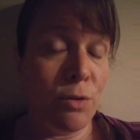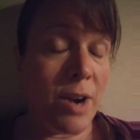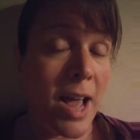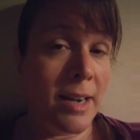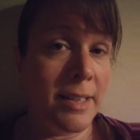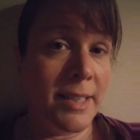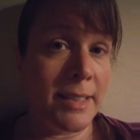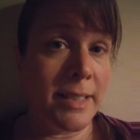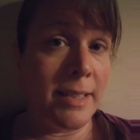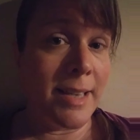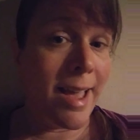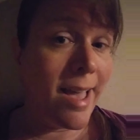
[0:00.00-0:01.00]
you're not
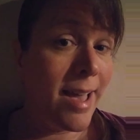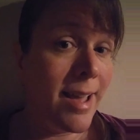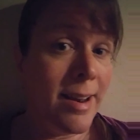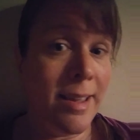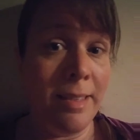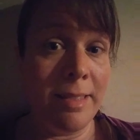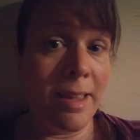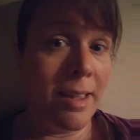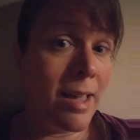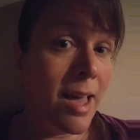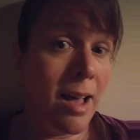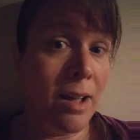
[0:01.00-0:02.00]
addicted to
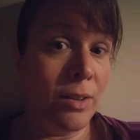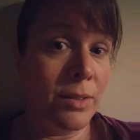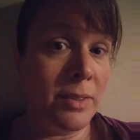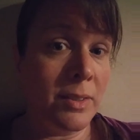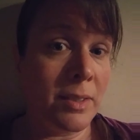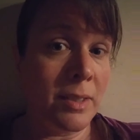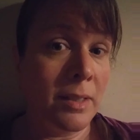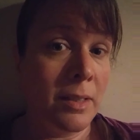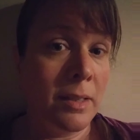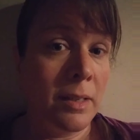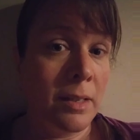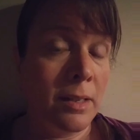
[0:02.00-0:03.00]
anything else,
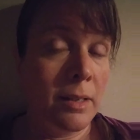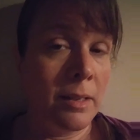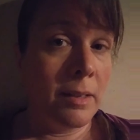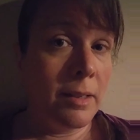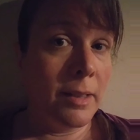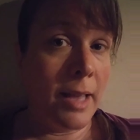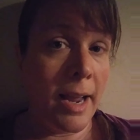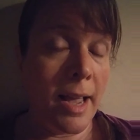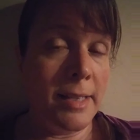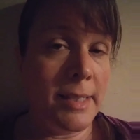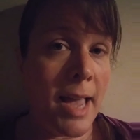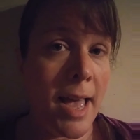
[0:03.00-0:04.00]
like
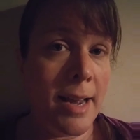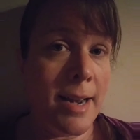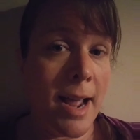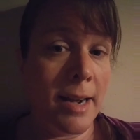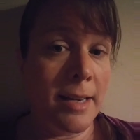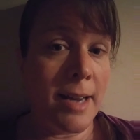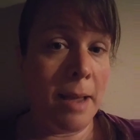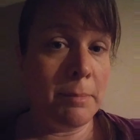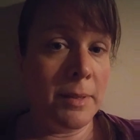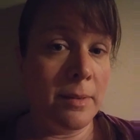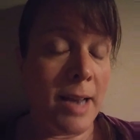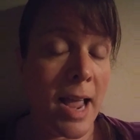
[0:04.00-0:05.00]
I said,
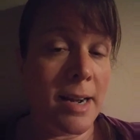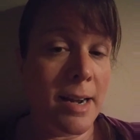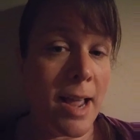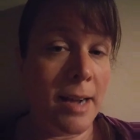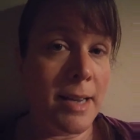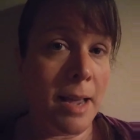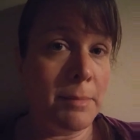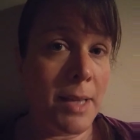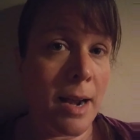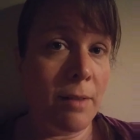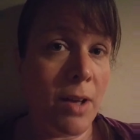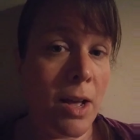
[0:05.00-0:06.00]
99 times
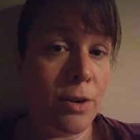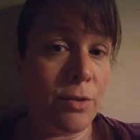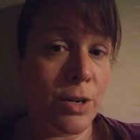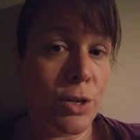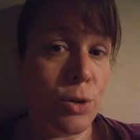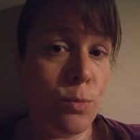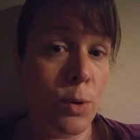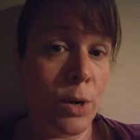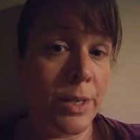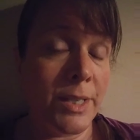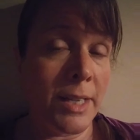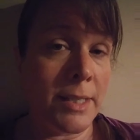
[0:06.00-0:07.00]
out of 100, you
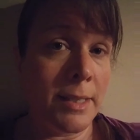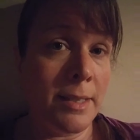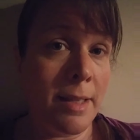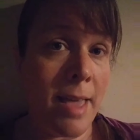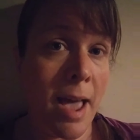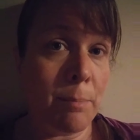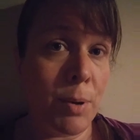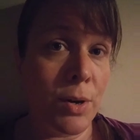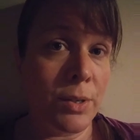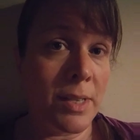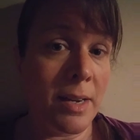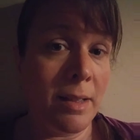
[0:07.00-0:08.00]
were addicted to that
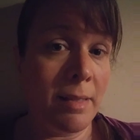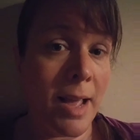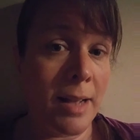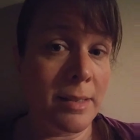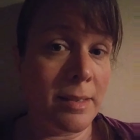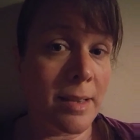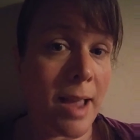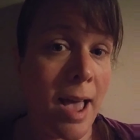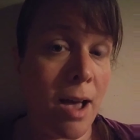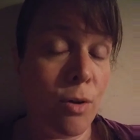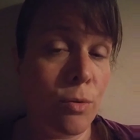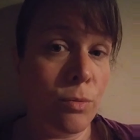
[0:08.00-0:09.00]
person, and that's
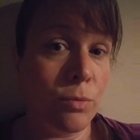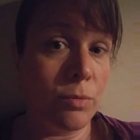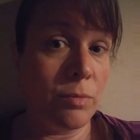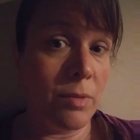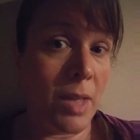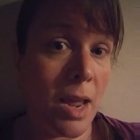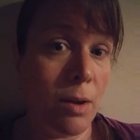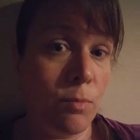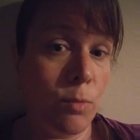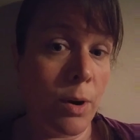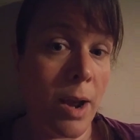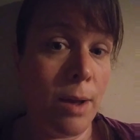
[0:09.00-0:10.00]
how they
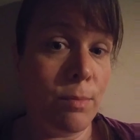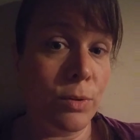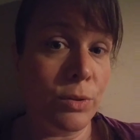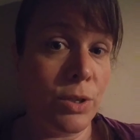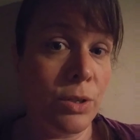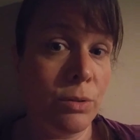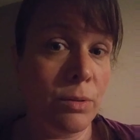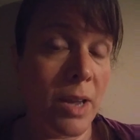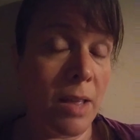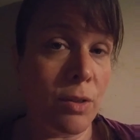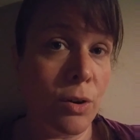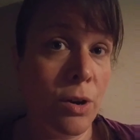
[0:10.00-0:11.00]
were able to
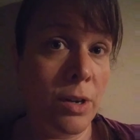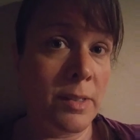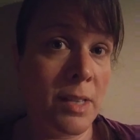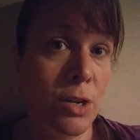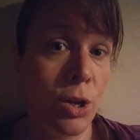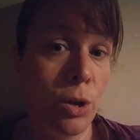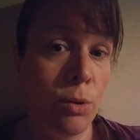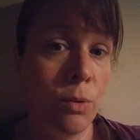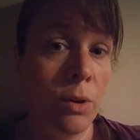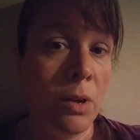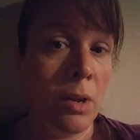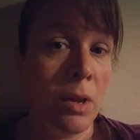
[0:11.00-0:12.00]
get their hooks in you.